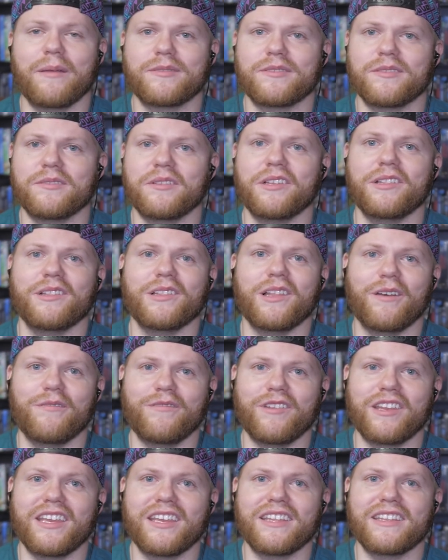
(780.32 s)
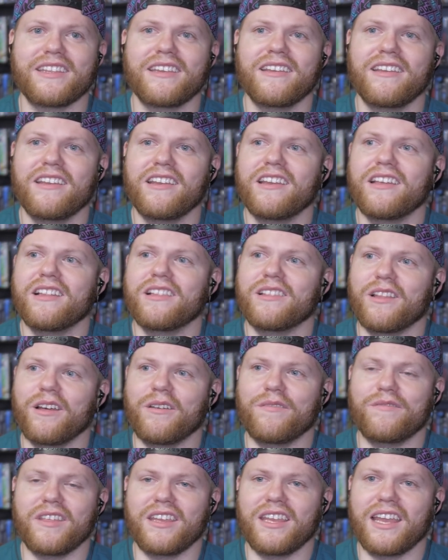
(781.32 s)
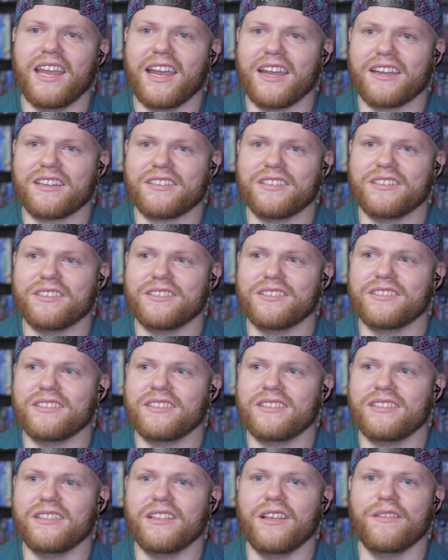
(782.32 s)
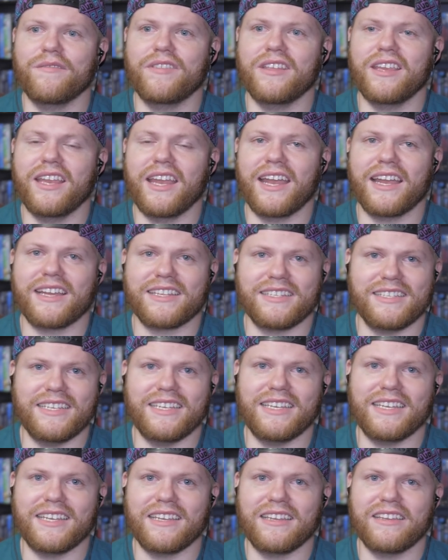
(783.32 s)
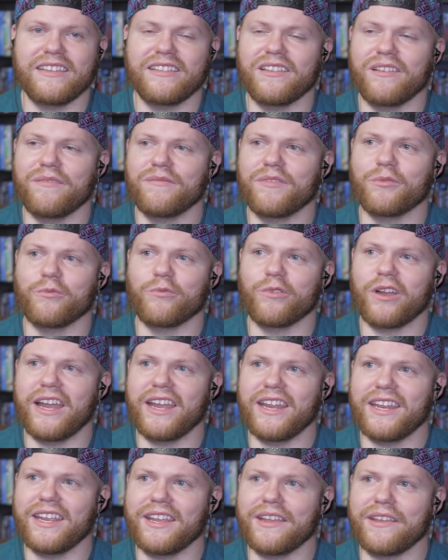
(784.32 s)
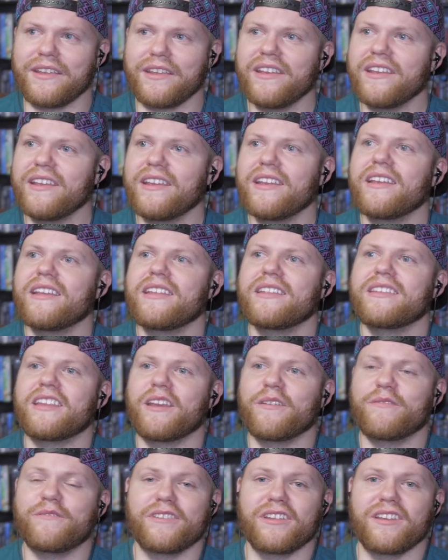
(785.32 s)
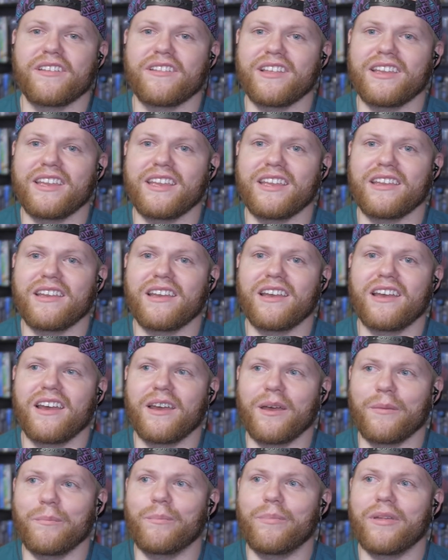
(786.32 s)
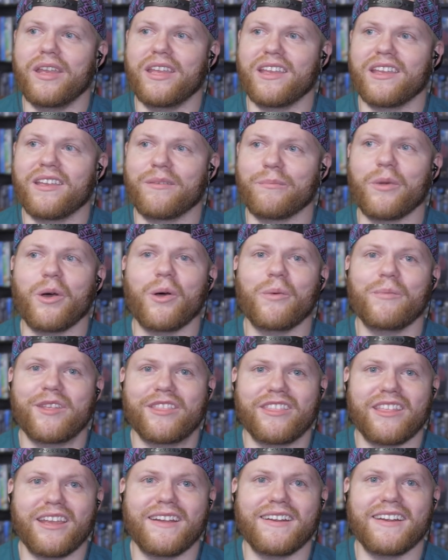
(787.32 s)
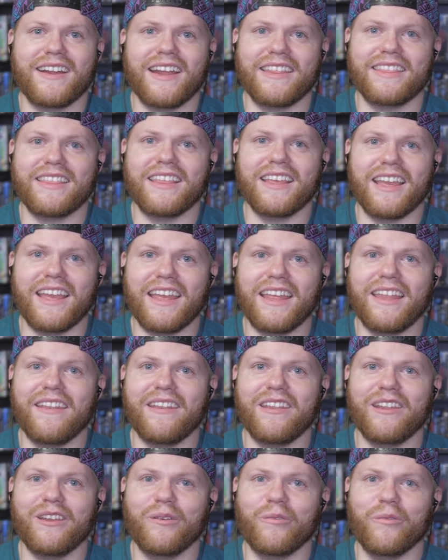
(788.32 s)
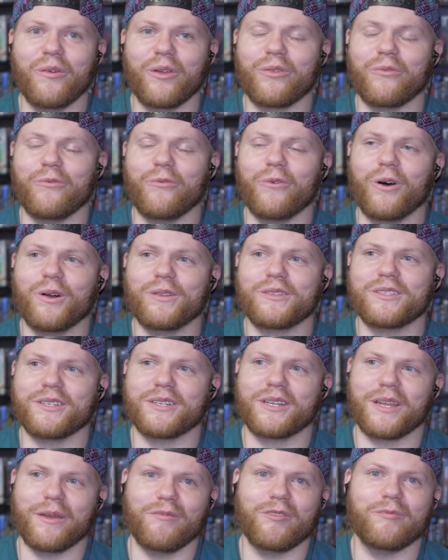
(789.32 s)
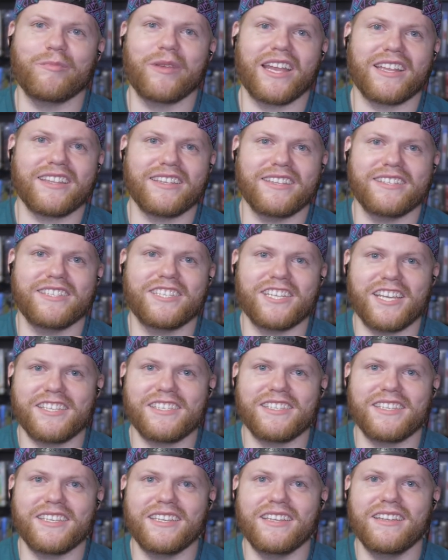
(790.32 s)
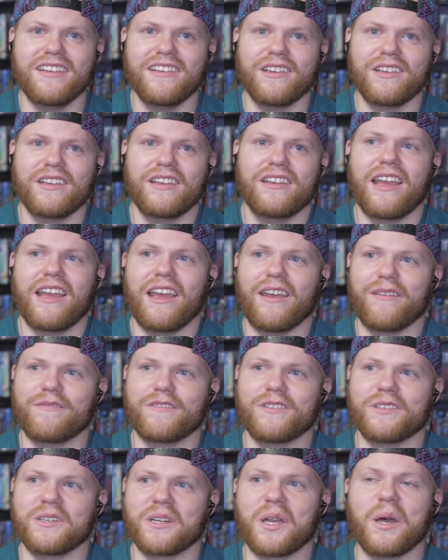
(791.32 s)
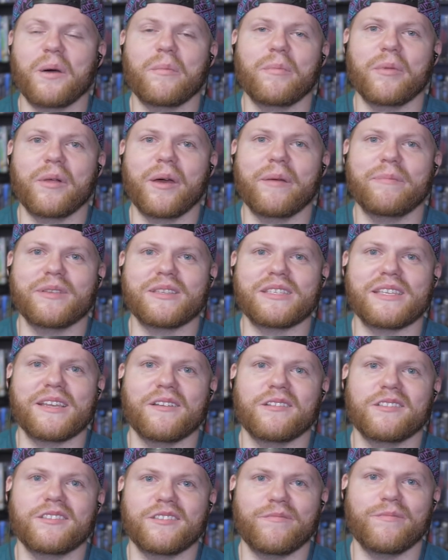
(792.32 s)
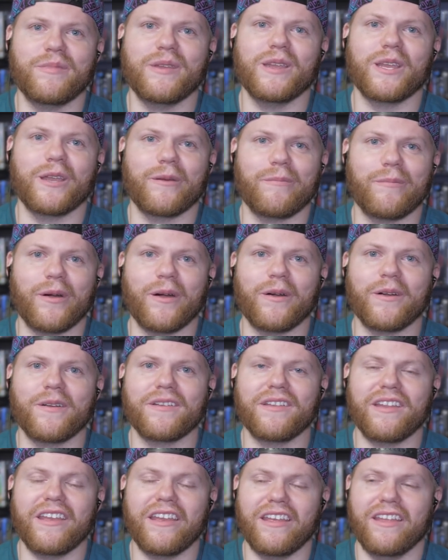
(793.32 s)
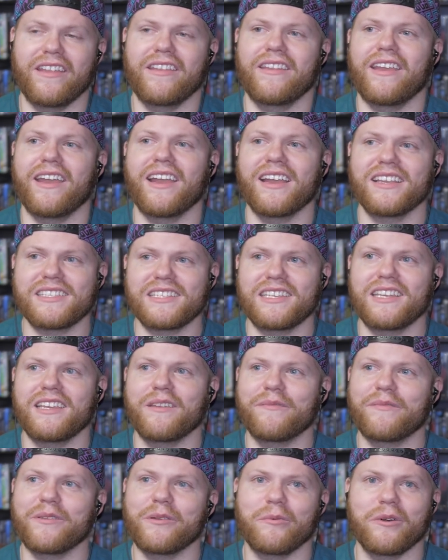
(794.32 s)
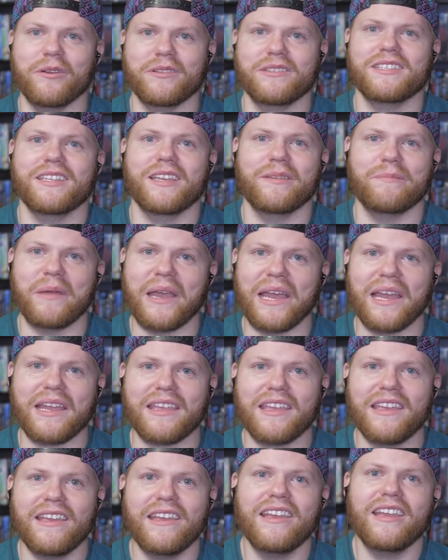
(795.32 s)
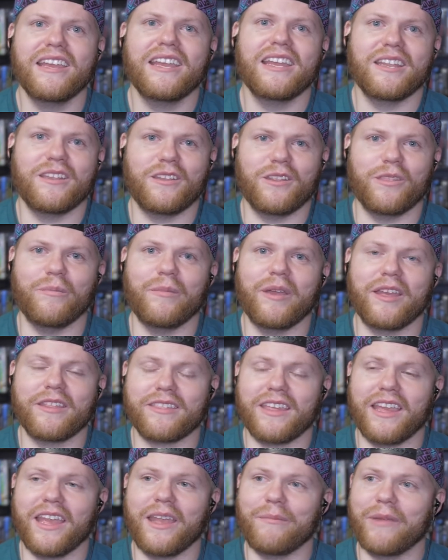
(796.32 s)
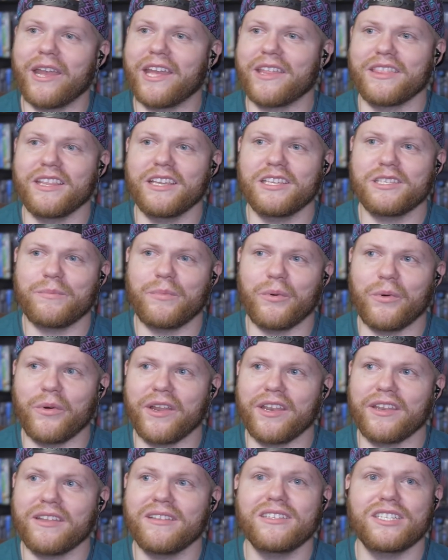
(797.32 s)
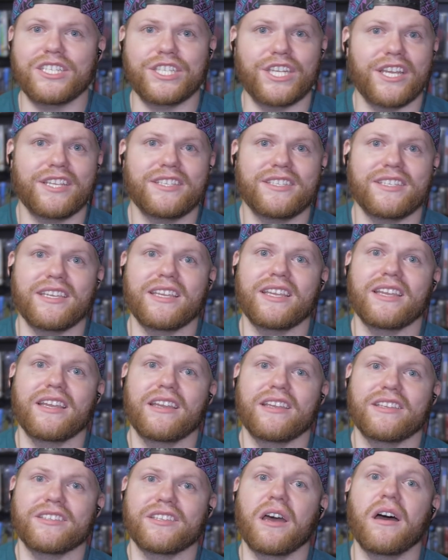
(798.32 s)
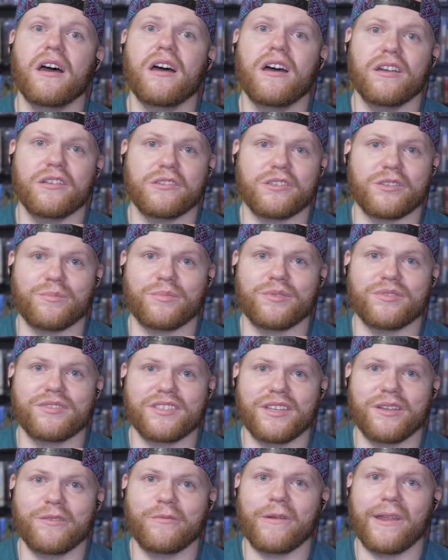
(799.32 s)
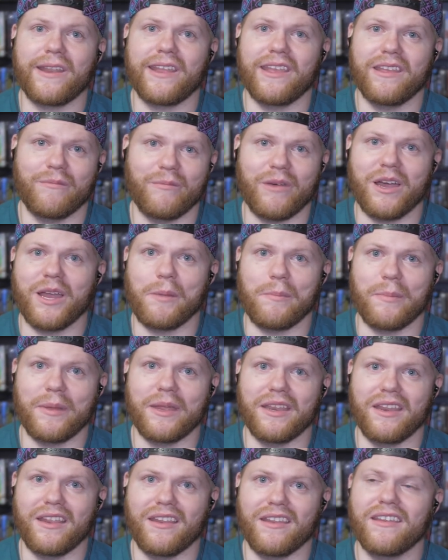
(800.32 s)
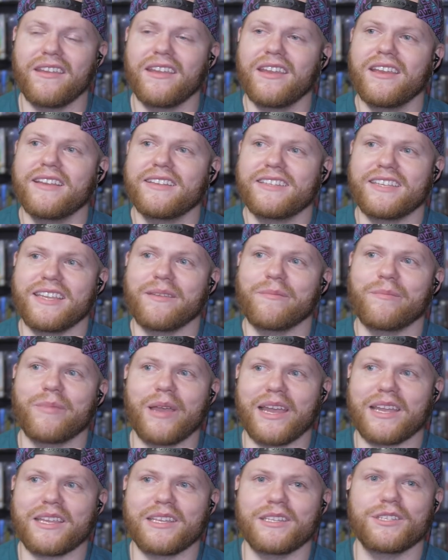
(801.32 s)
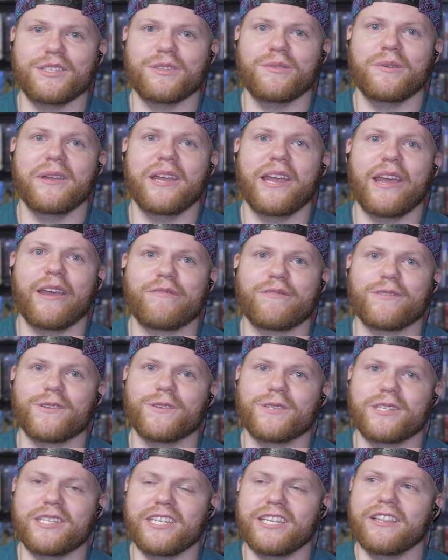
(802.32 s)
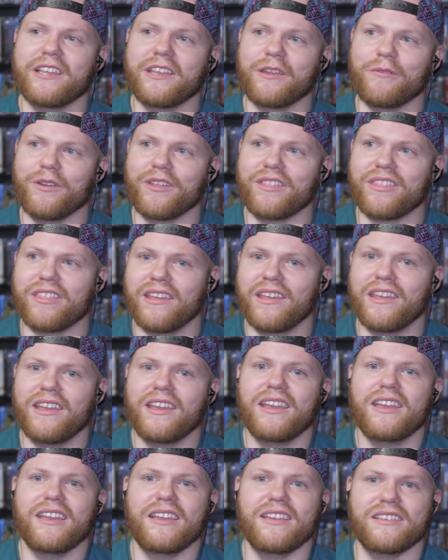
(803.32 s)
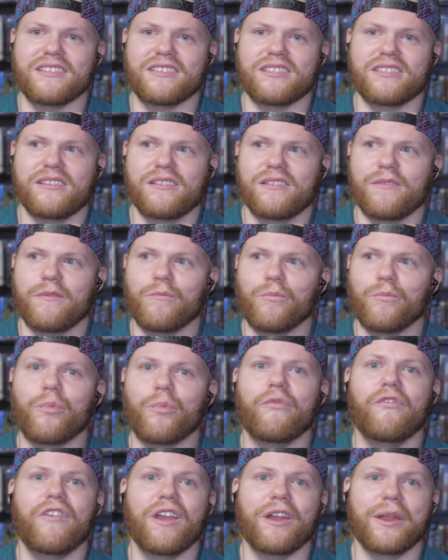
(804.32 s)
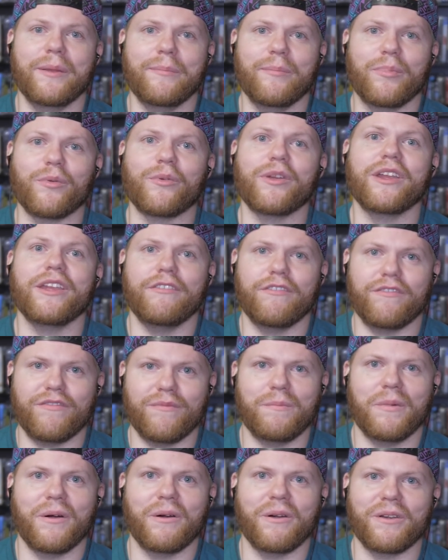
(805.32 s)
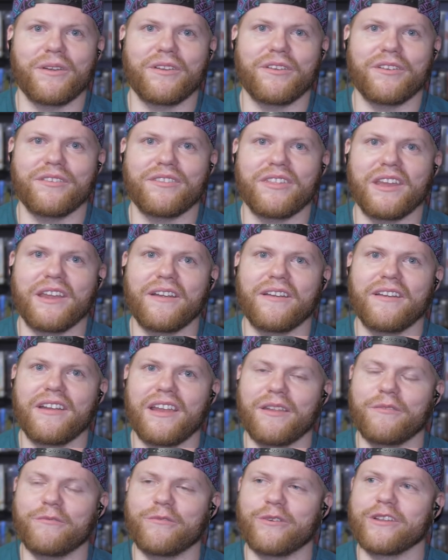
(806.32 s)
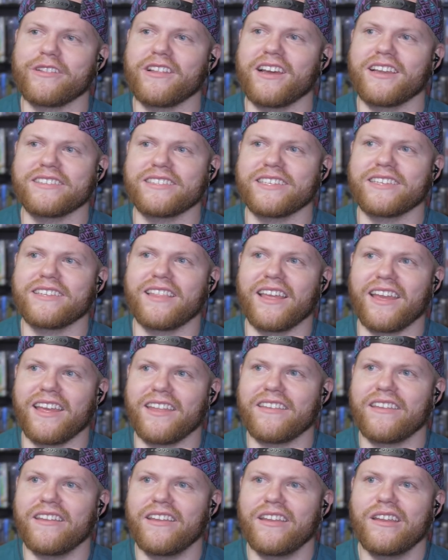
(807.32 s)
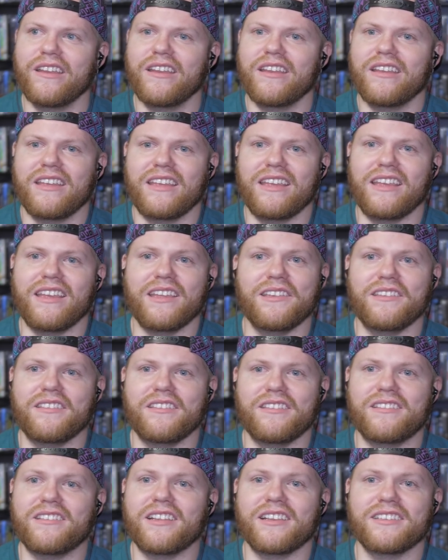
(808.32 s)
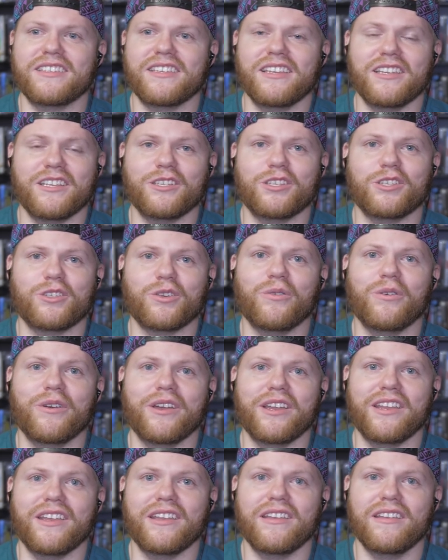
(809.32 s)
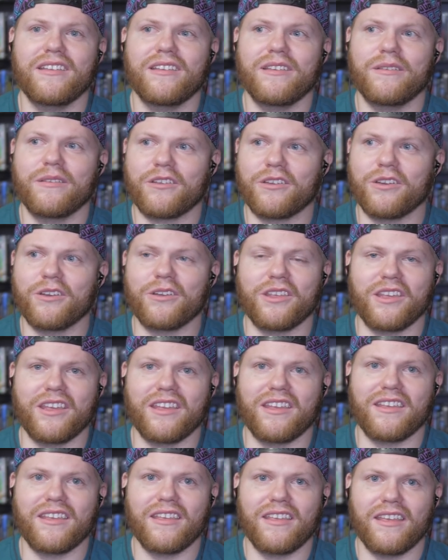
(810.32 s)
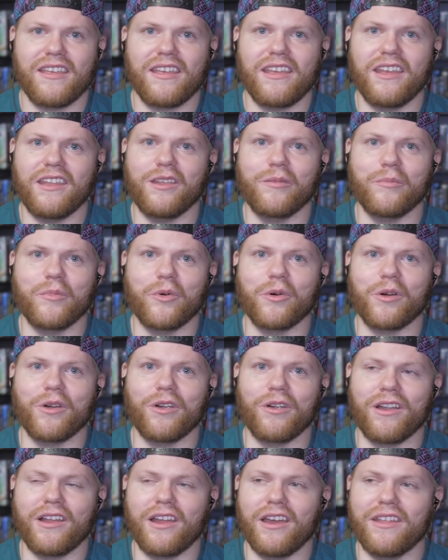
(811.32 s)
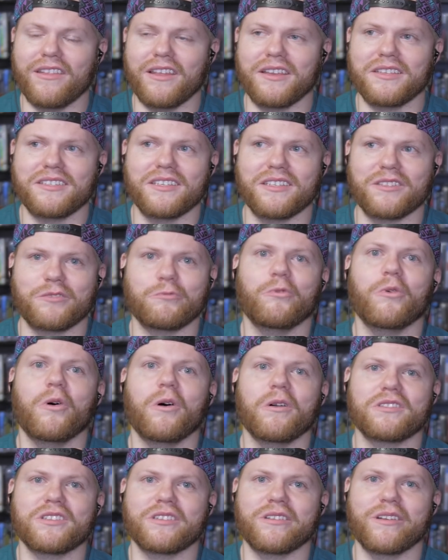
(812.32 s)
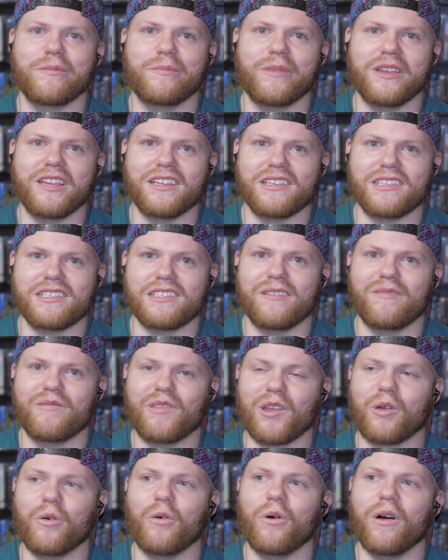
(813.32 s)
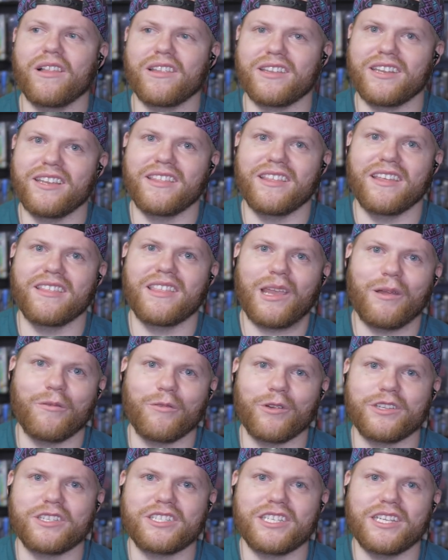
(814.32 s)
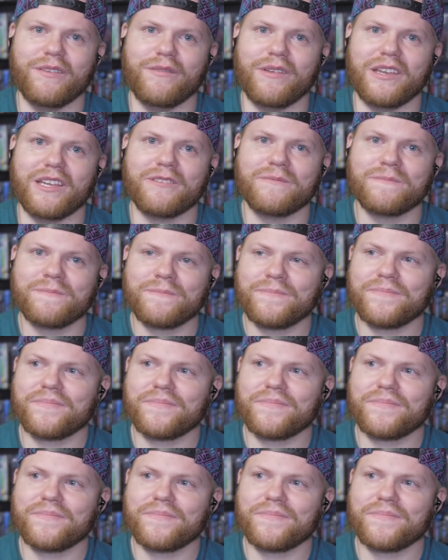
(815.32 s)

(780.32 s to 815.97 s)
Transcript: absolutely loving it. Love the actors, love the acting, love the writing. Definitely a big moment there at the end with Walter coming back to Jesse after a couple episodes of being apart and asking if he wants to get back into the meth game. At this point, Jesse is 100% ready, in my opinion, to get back into it after dealing with his very brief partner there and realizing that he doesn't enjoy cooking anymore unless it's Walter because of the quality that they were achieving.